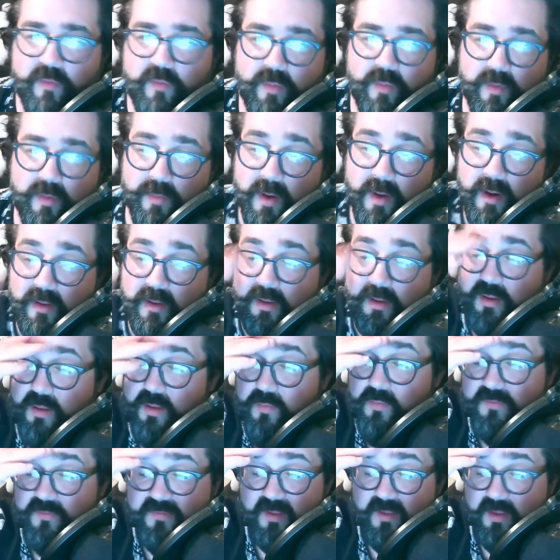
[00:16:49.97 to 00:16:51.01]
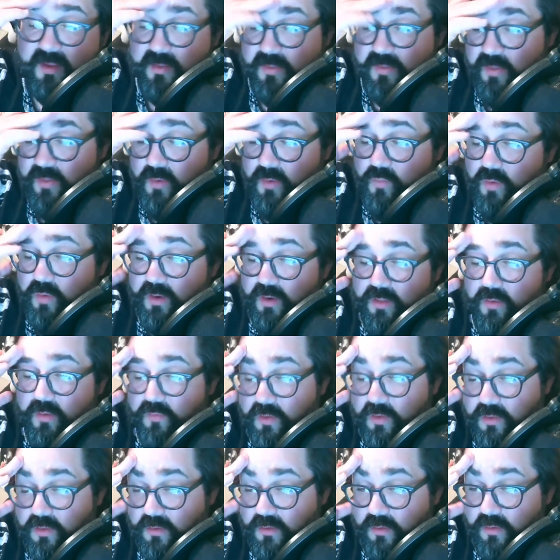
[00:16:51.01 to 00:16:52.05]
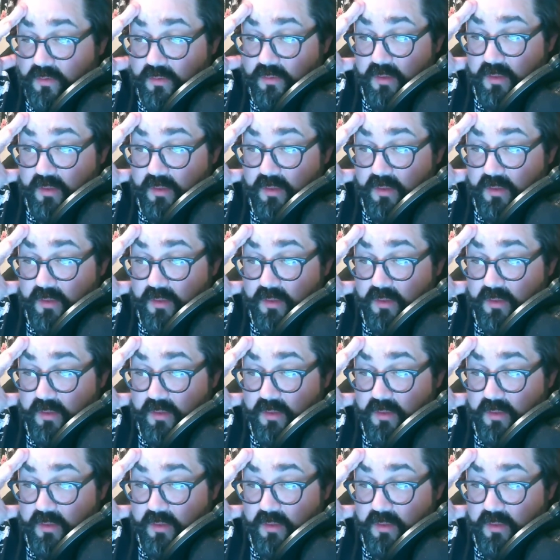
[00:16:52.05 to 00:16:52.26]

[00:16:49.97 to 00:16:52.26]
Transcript: but apparently he was like the one of the original